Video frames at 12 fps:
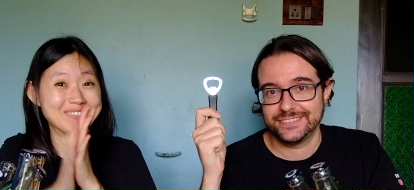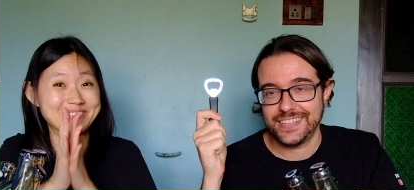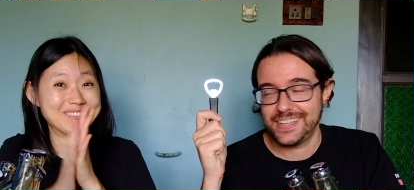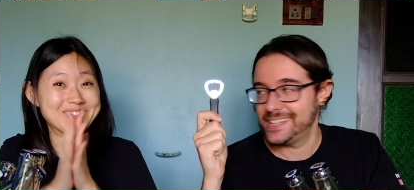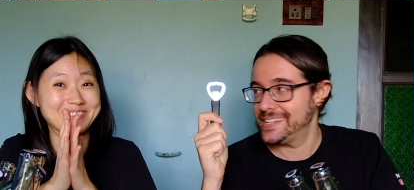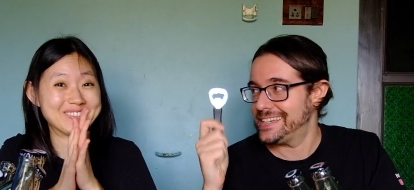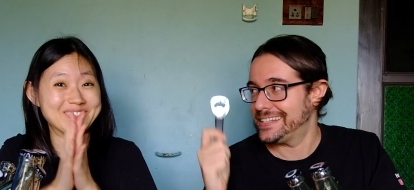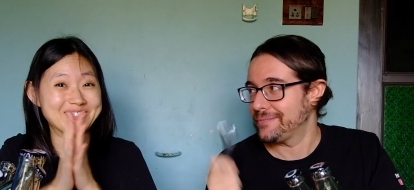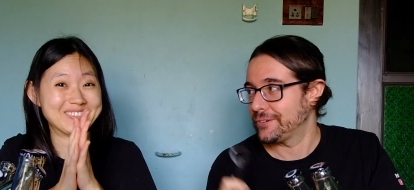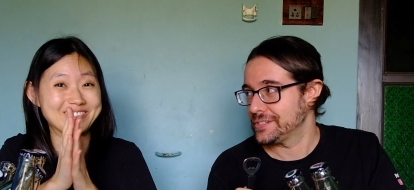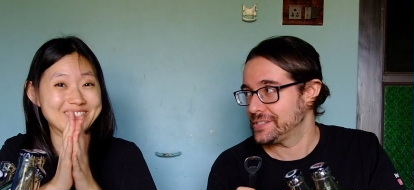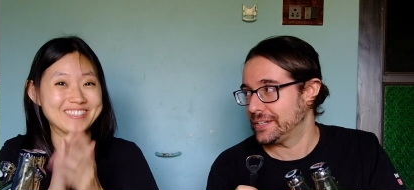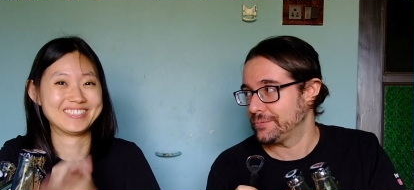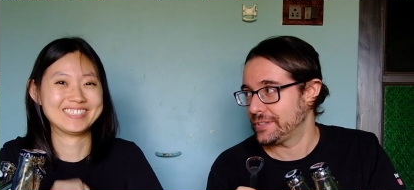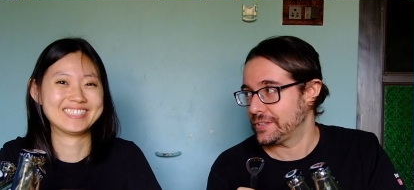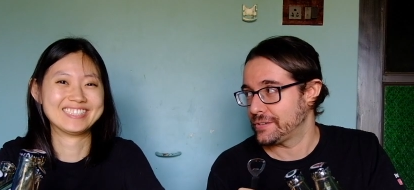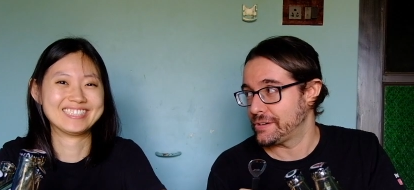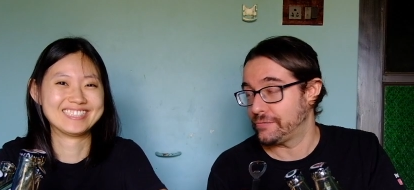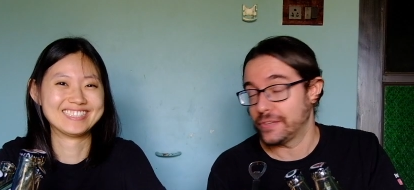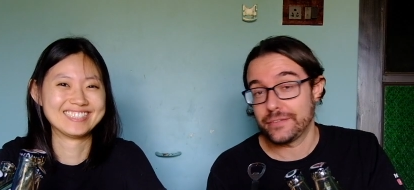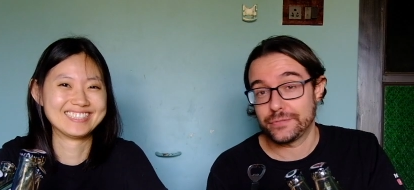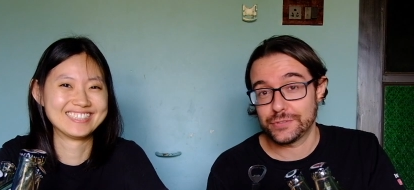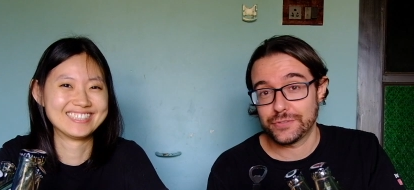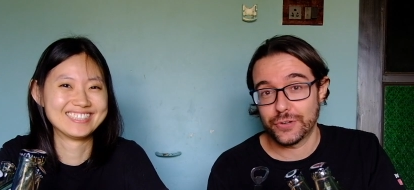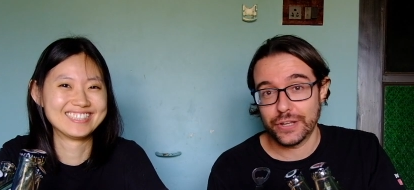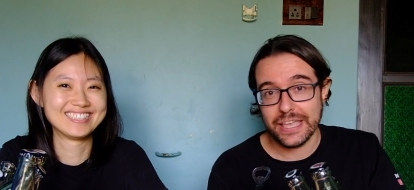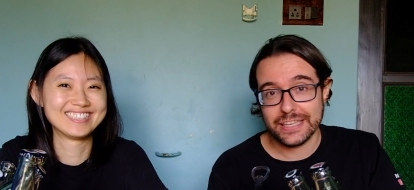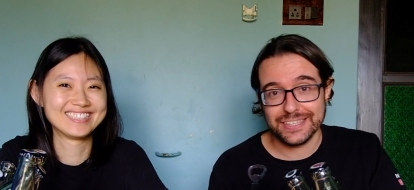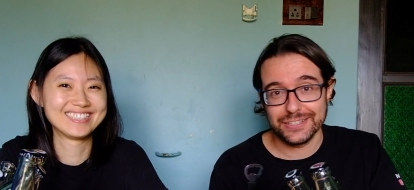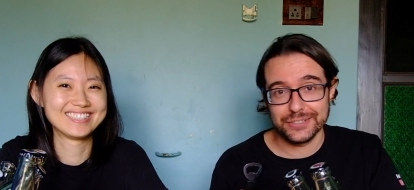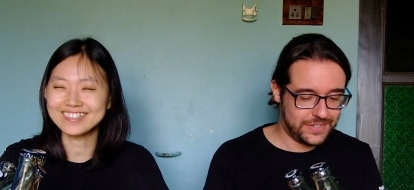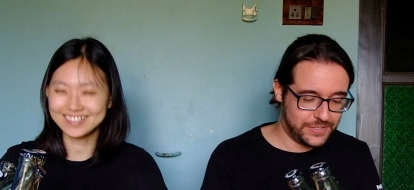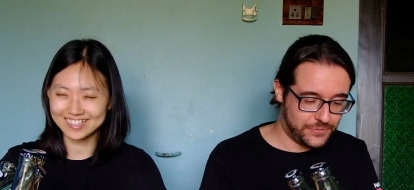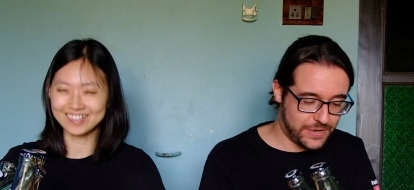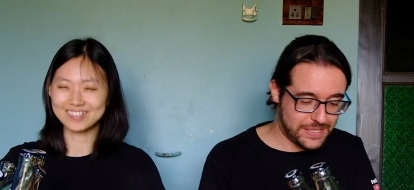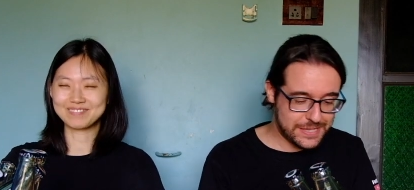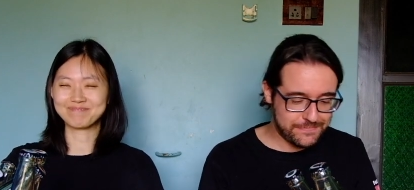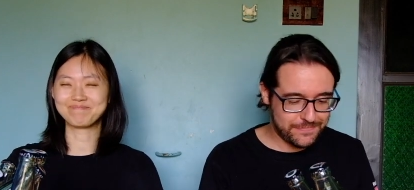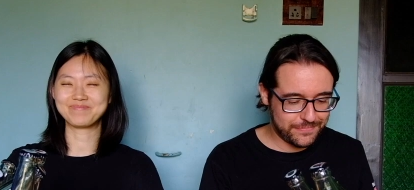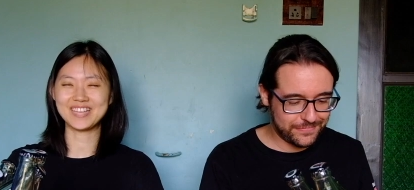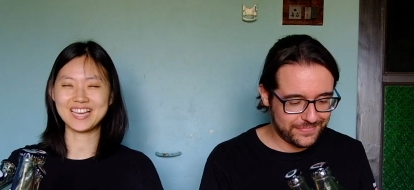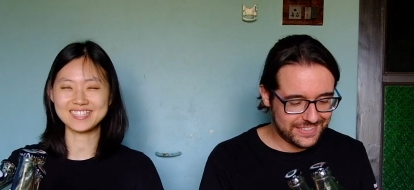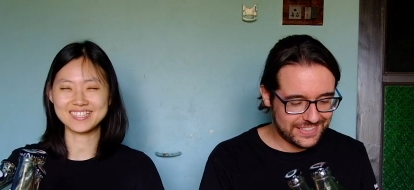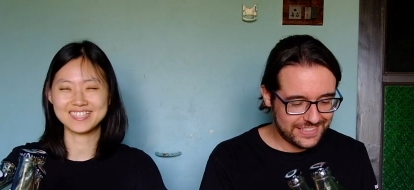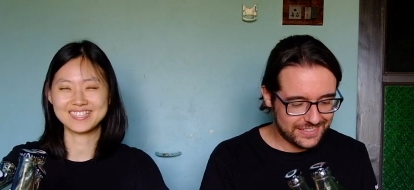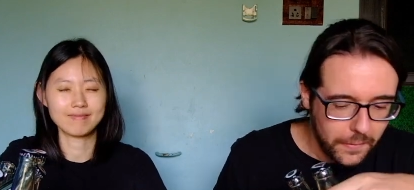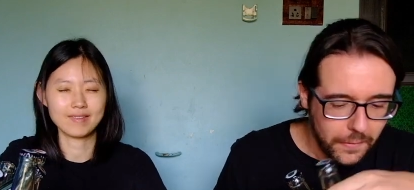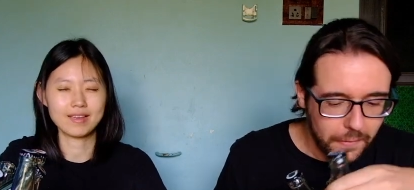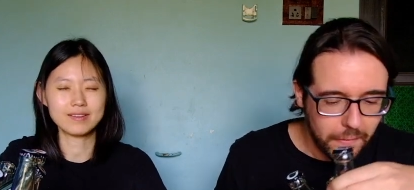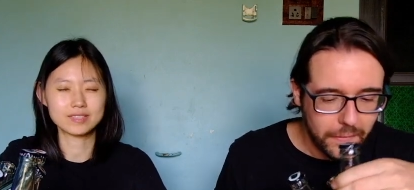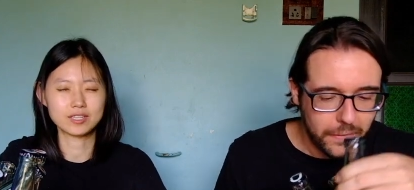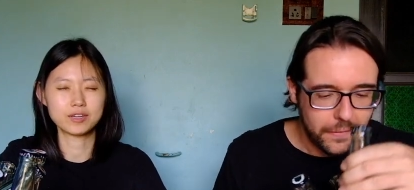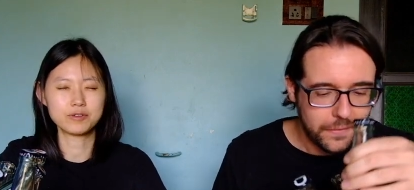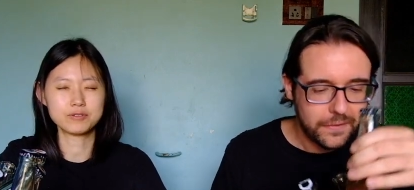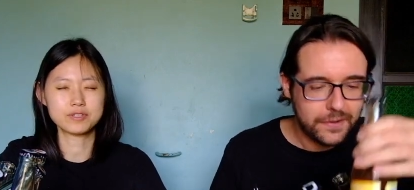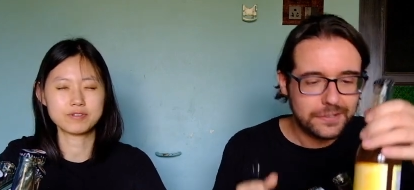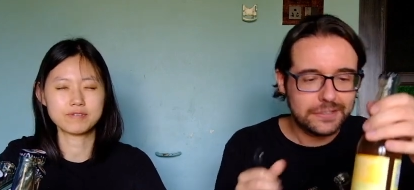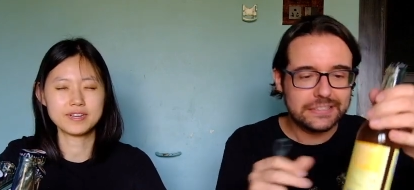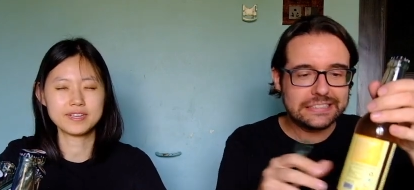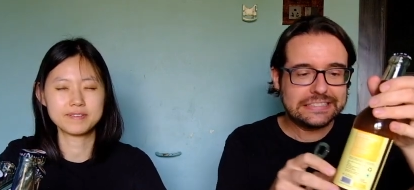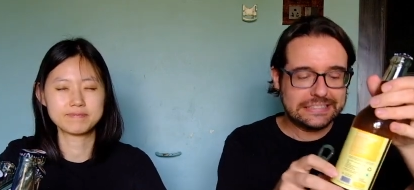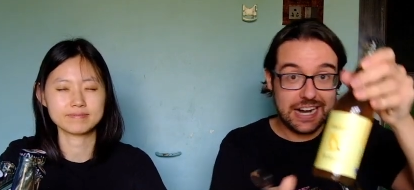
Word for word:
Speaker 1: and I'm gonna start with the three flavors for Hyekyong. Are you ready?
Speaker 2: Yes. That's close already.